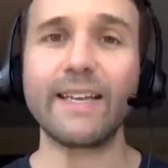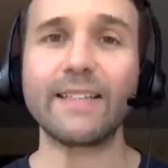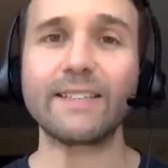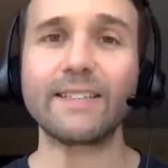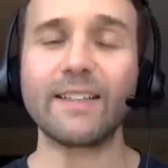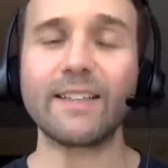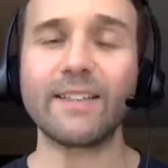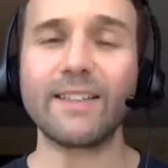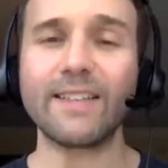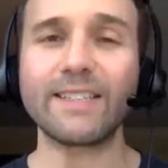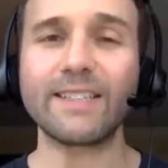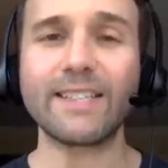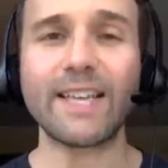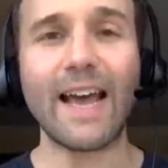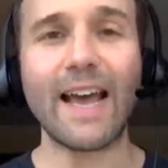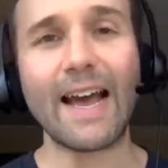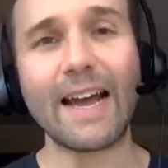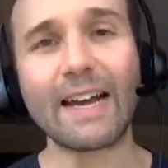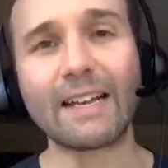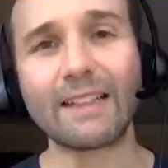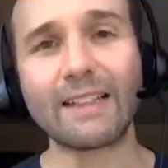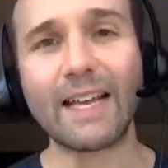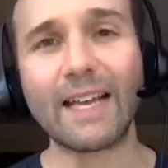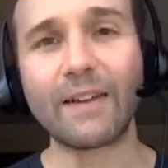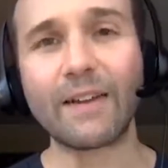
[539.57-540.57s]
And the
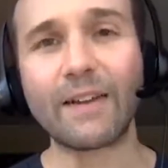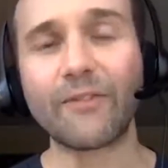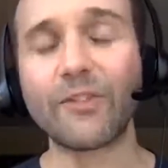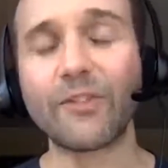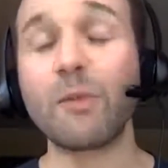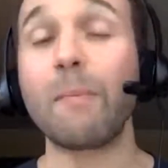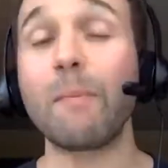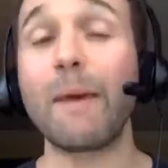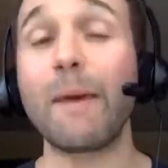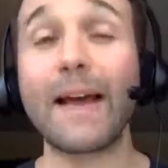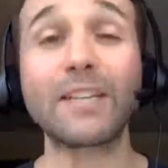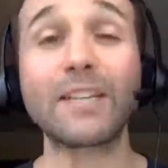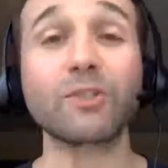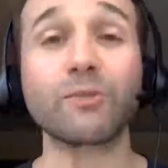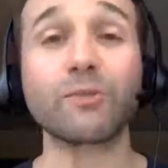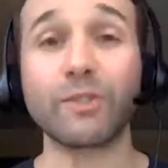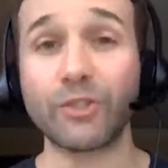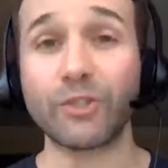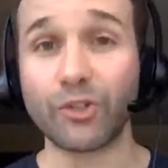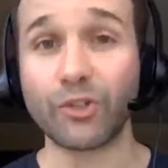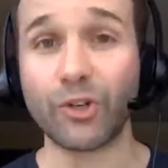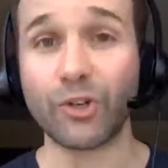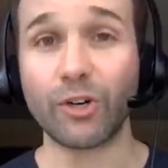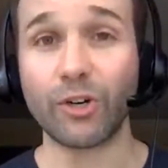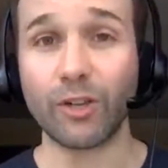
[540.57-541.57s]
tagline for the
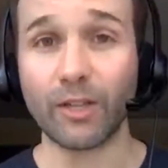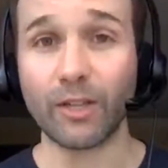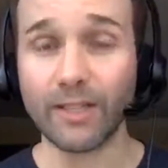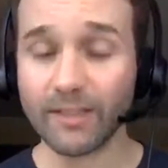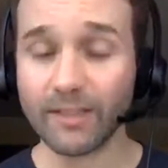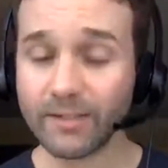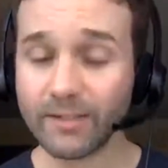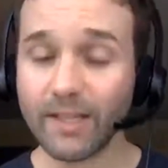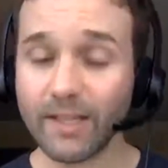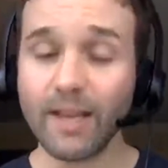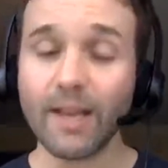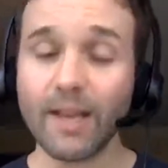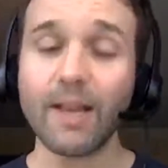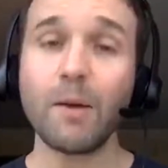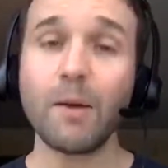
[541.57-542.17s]
Mastery Journal is